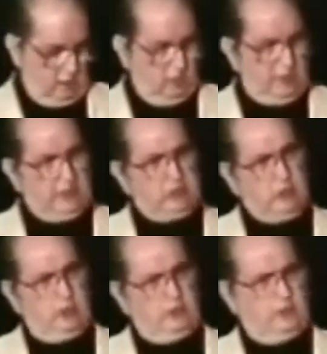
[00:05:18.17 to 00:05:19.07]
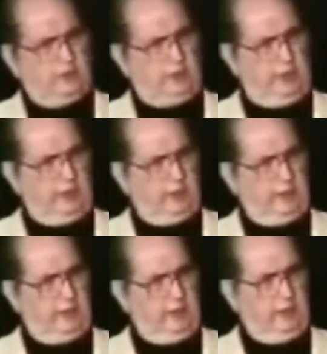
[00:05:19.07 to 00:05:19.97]
you need to
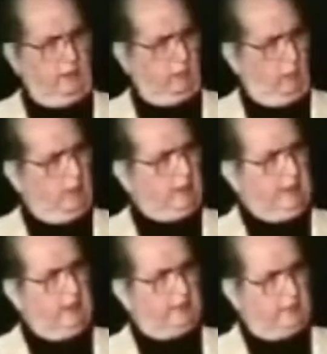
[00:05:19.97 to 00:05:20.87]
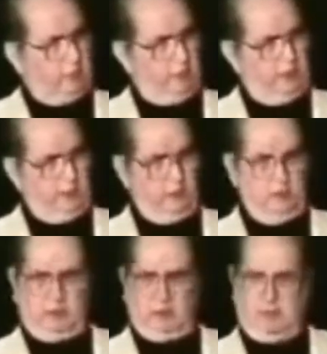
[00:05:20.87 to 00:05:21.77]
understand that in one last point I'm
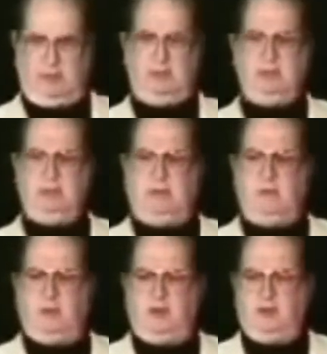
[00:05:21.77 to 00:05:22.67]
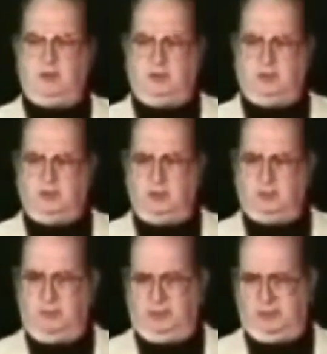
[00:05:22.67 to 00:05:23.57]
going to make before I introduce your
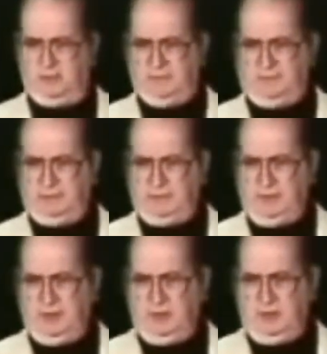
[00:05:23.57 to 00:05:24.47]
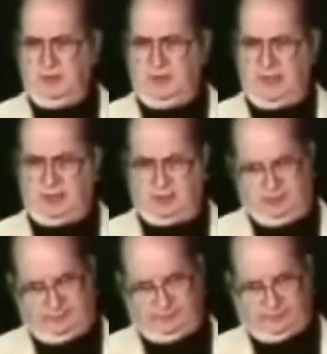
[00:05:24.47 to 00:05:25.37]
speaker,
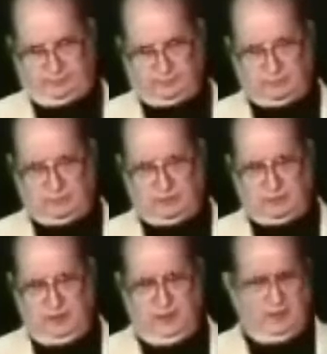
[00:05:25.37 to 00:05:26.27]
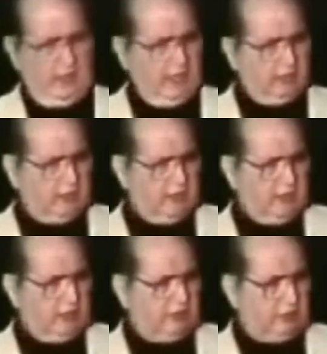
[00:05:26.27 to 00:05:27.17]
that in
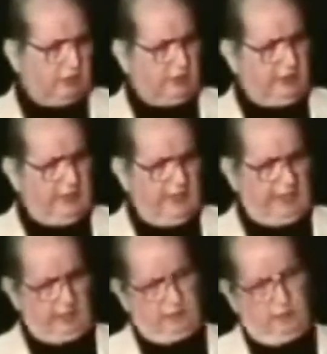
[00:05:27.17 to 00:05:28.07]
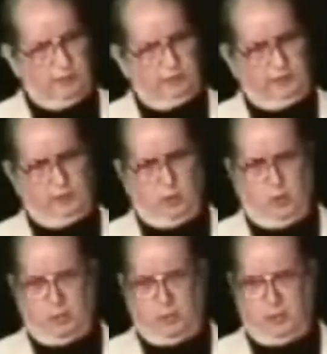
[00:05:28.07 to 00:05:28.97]
1868, there was a
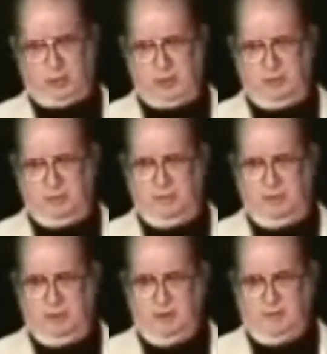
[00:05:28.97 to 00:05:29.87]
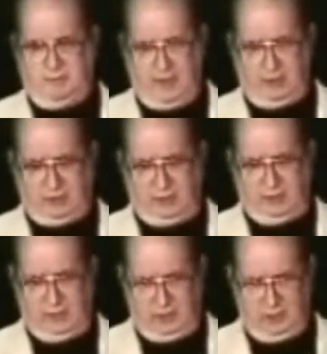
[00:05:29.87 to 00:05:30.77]
corporation founded.